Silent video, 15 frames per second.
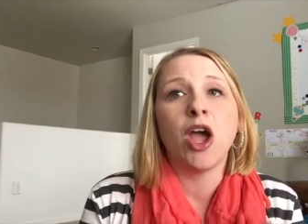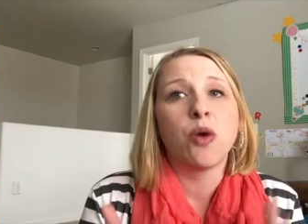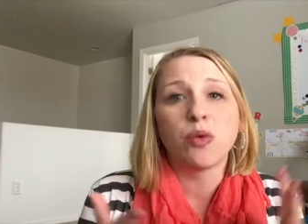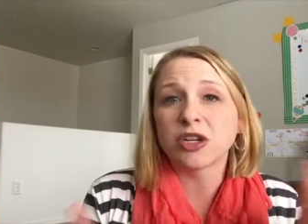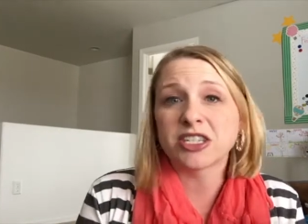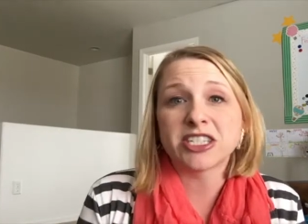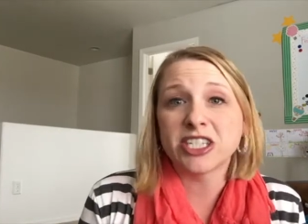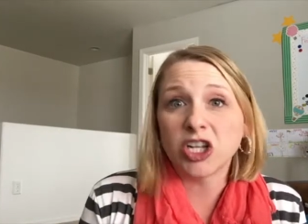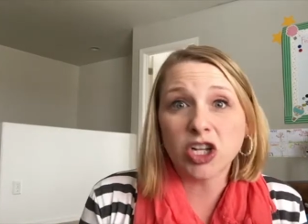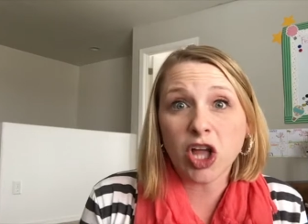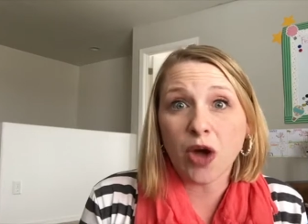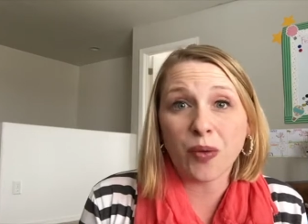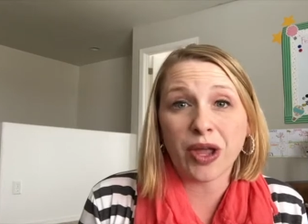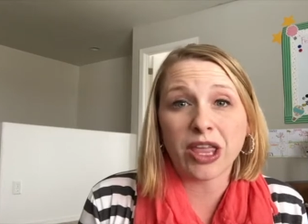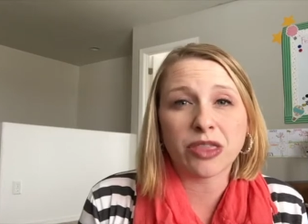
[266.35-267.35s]
We're still
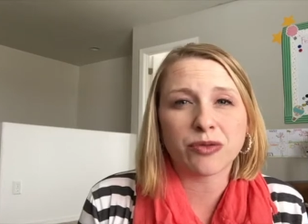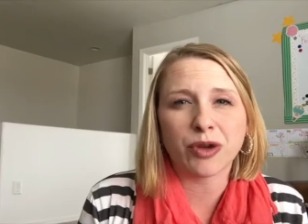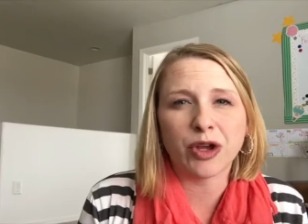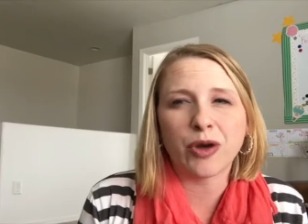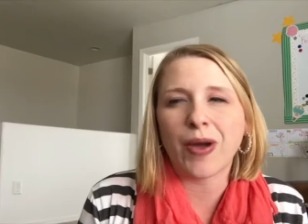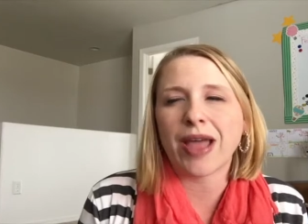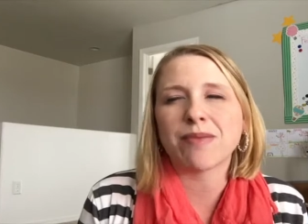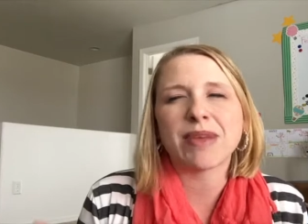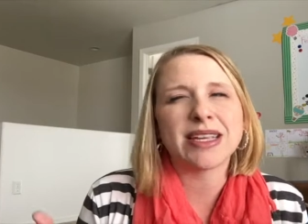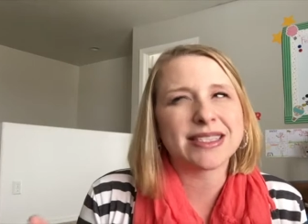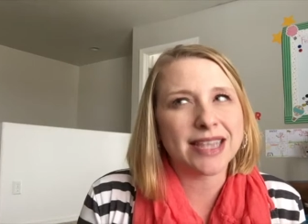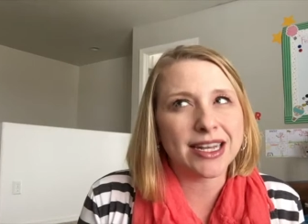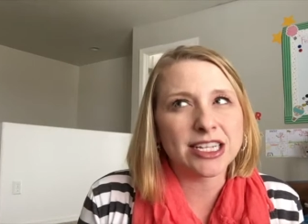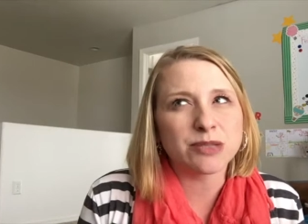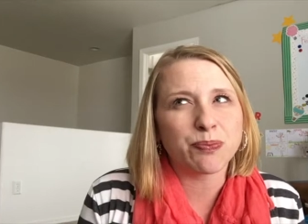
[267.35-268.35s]
going through, and my
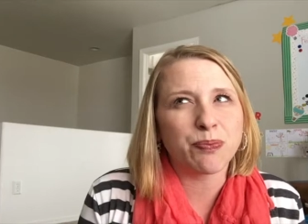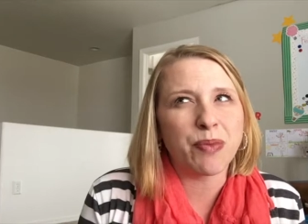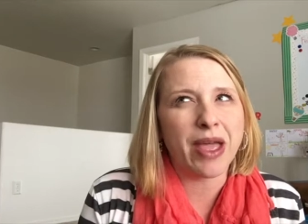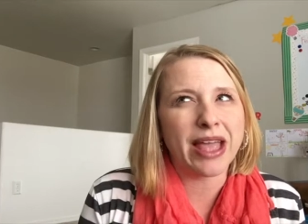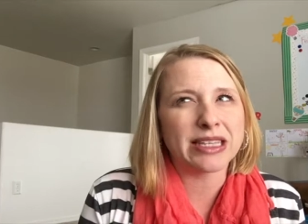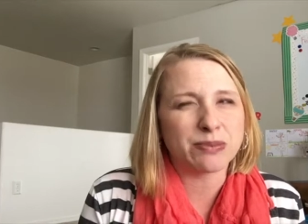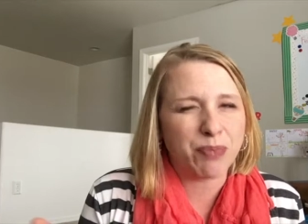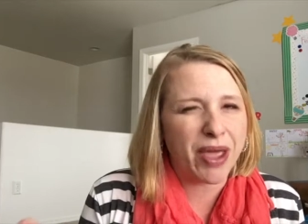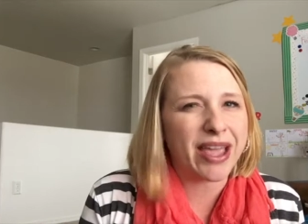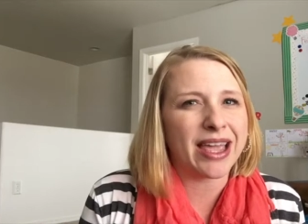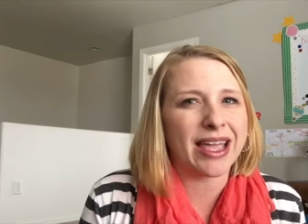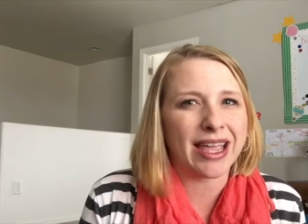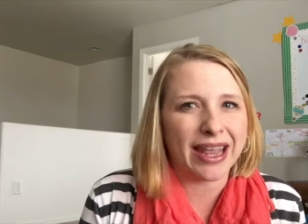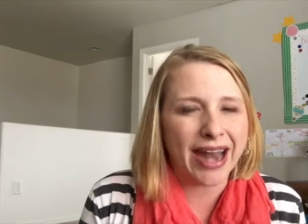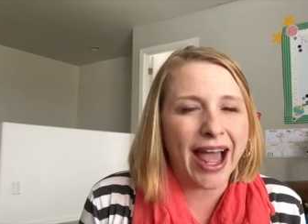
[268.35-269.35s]
son is
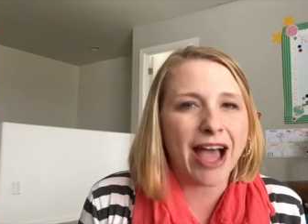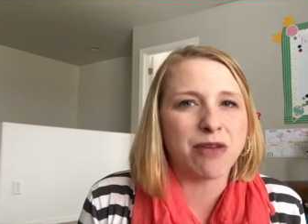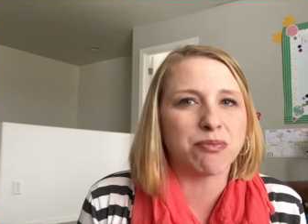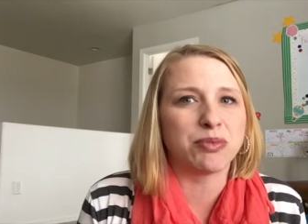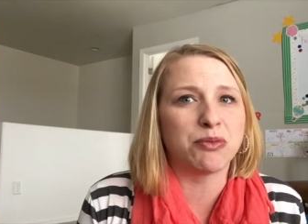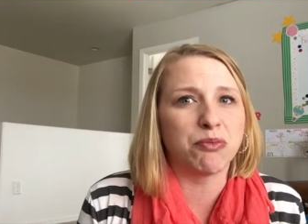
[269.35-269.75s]
picking it up